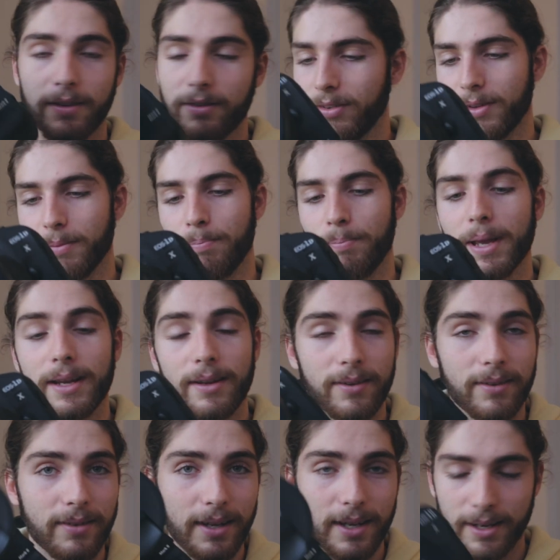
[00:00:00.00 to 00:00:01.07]
It's just a
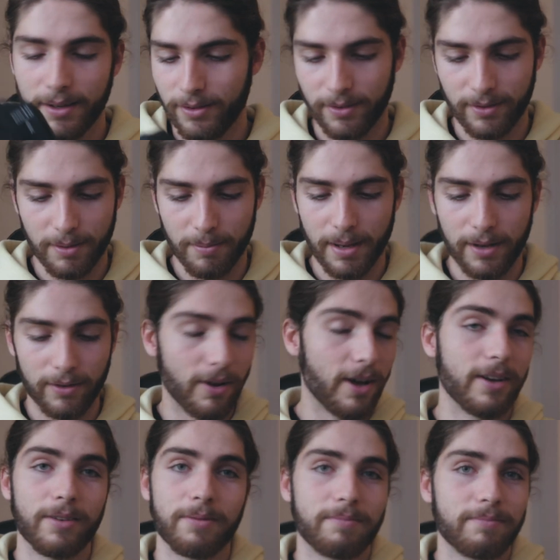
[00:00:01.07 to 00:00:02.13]
beast. It is just a beast.
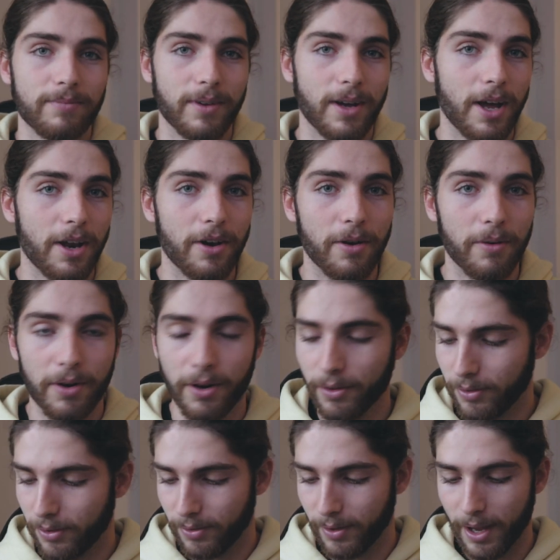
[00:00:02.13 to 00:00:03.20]
I don't know what
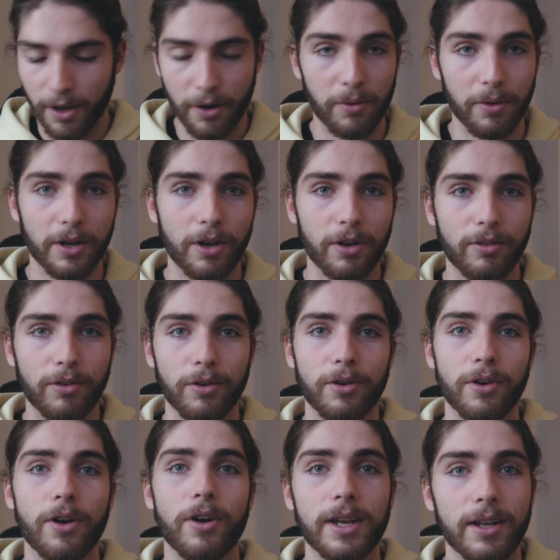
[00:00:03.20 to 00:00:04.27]
else to say. I don't want to go too
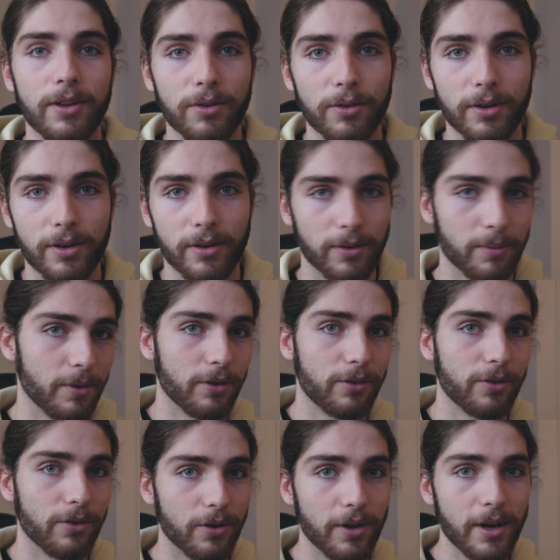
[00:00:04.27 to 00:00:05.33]
nerdy into it because I'm not
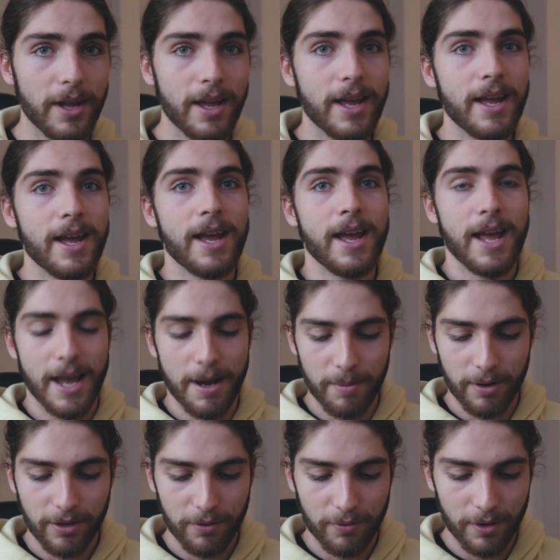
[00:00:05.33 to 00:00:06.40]
sure how
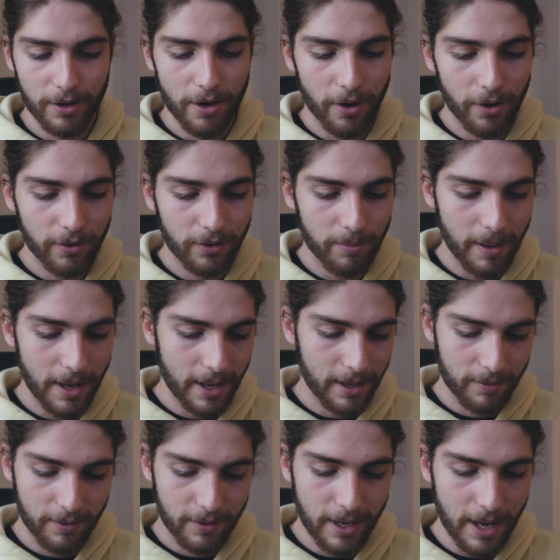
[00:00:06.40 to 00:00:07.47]
much everyone knows
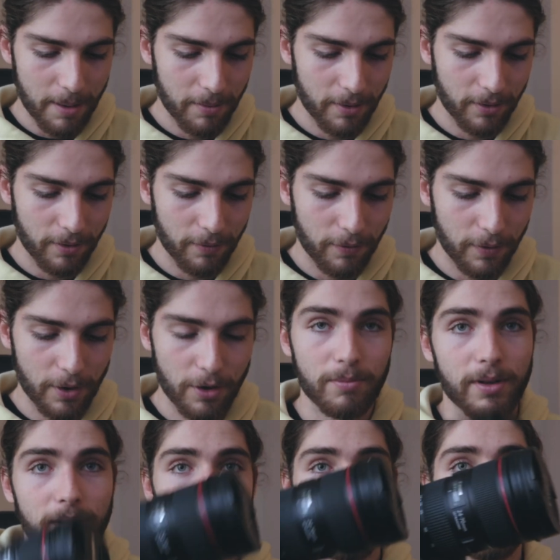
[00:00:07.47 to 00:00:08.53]
about cameras and
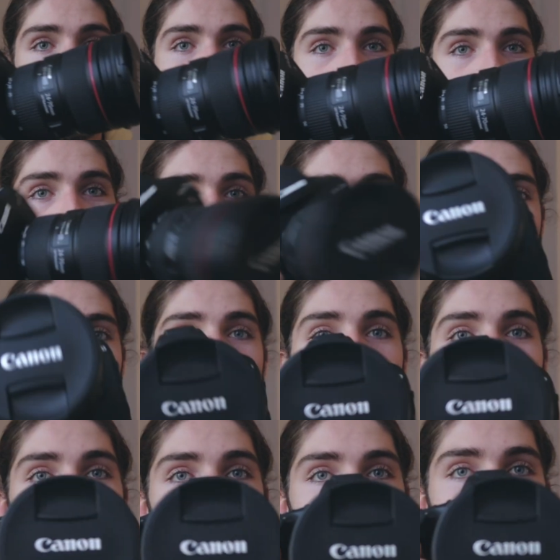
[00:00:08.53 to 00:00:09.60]
film, but this is the thing I
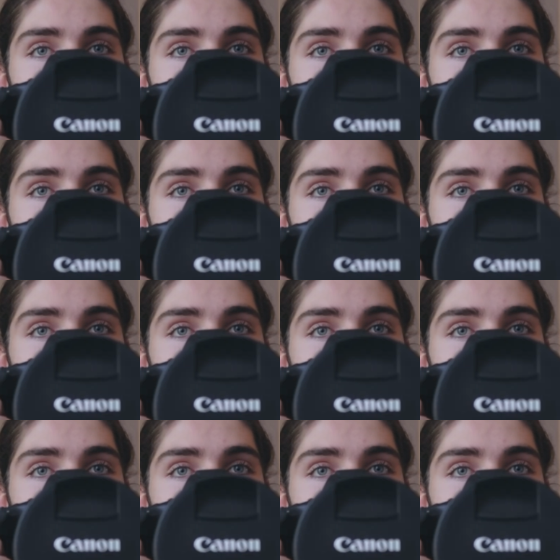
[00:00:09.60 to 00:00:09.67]
film on.